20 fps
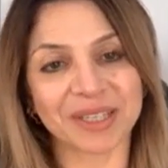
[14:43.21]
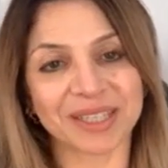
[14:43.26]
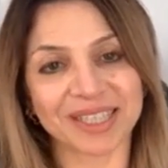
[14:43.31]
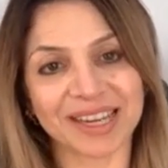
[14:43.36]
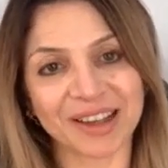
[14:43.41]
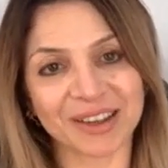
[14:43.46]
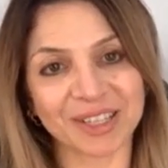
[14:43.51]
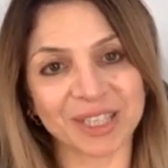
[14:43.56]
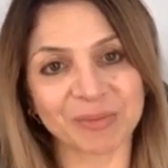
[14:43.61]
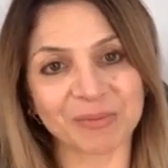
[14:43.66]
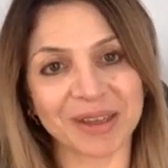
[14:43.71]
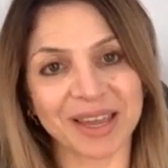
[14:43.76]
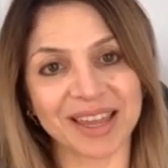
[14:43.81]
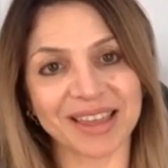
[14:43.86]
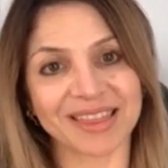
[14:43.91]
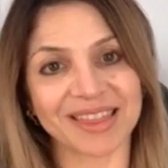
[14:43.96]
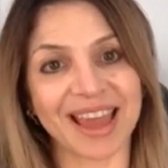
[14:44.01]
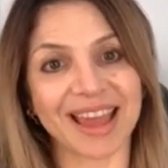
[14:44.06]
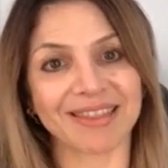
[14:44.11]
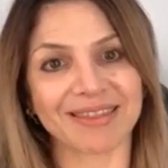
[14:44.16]
tells me
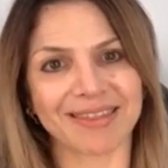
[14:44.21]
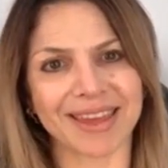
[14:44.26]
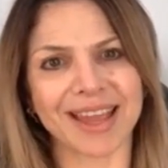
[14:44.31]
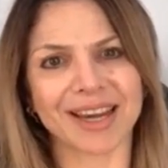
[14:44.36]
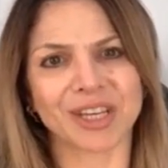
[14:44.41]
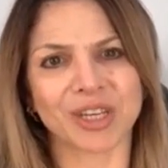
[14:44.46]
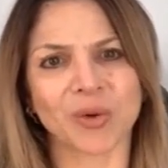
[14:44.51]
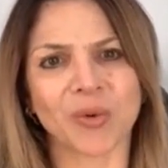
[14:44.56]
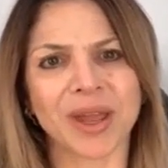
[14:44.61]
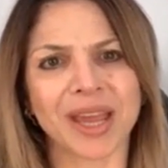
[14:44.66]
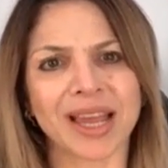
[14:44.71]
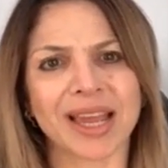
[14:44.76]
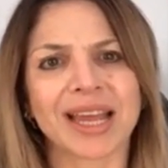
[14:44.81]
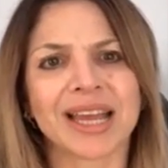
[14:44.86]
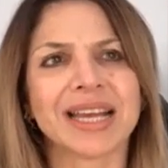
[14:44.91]
that they're doing